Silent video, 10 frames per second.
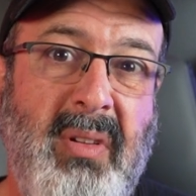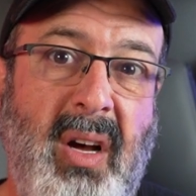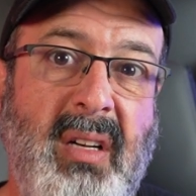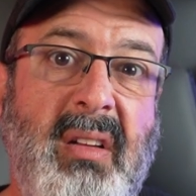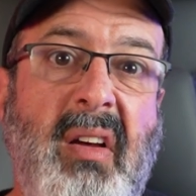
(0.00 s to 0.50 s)

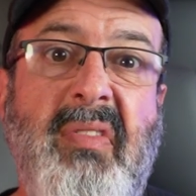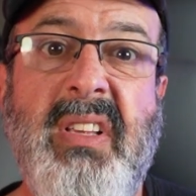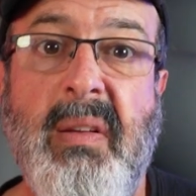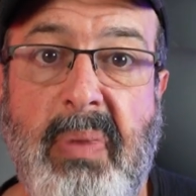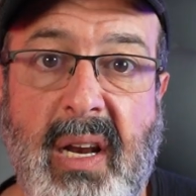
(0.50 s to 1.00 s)
not
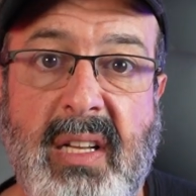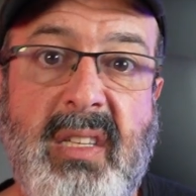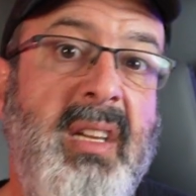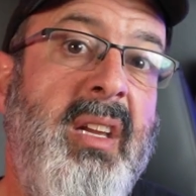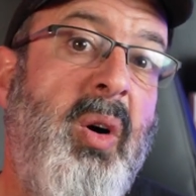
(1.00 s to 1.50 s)

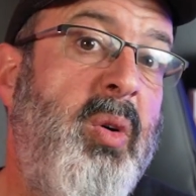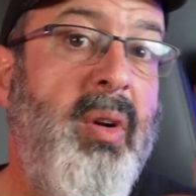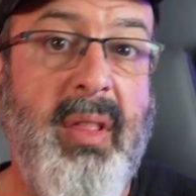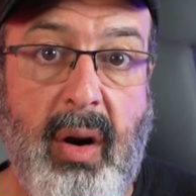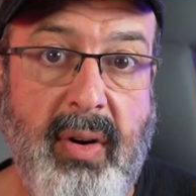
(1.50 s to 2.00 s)
visibility or
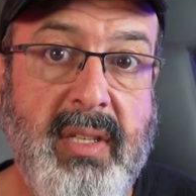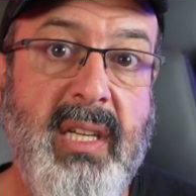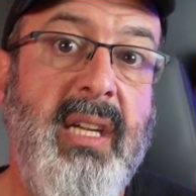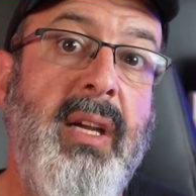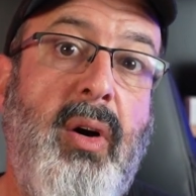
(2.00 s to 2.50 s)

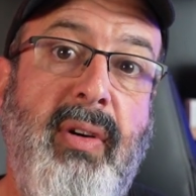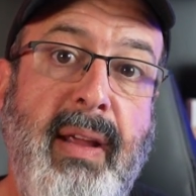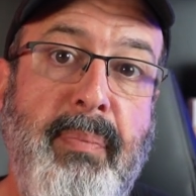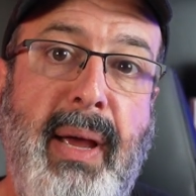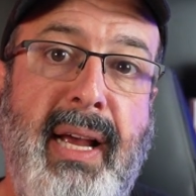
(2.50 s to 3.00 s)
authority or
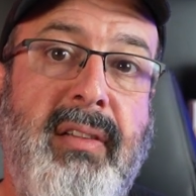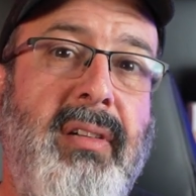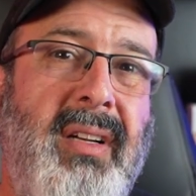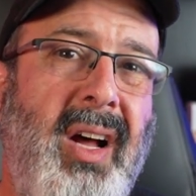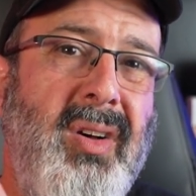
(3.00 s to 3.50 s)
impact.
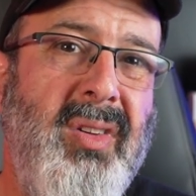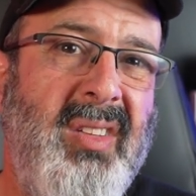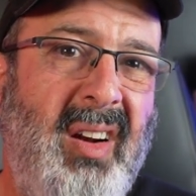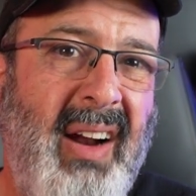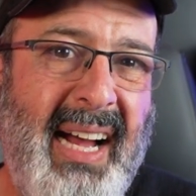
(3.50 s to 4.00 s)

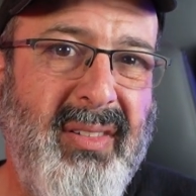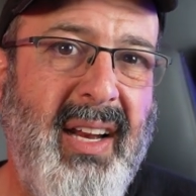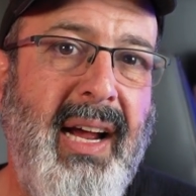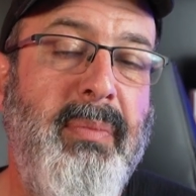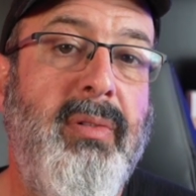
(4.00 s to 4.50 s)
Those are
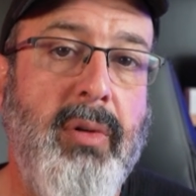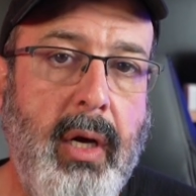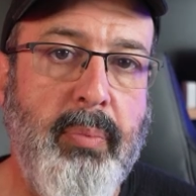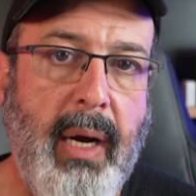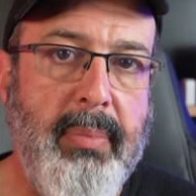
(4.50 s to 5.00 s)
outcomes,
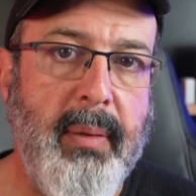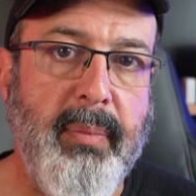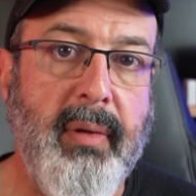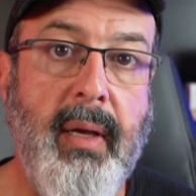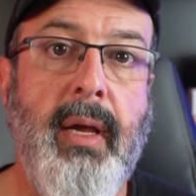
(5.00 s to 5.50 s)
not problems.